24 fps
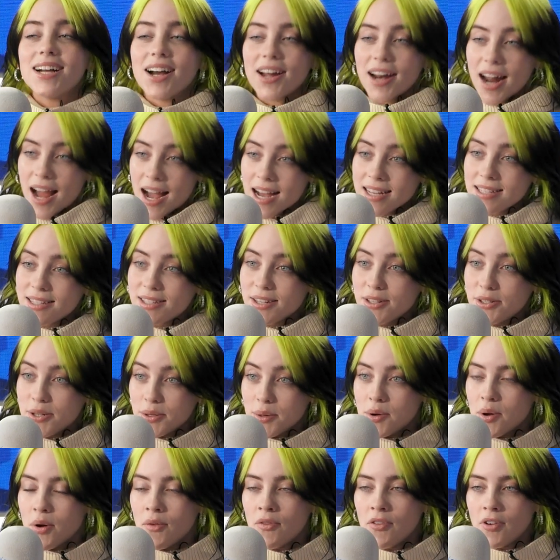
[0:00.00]
got asked to do
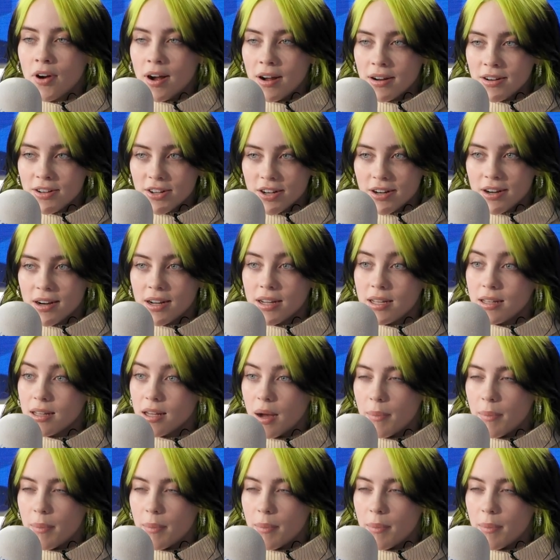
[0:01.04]
an over under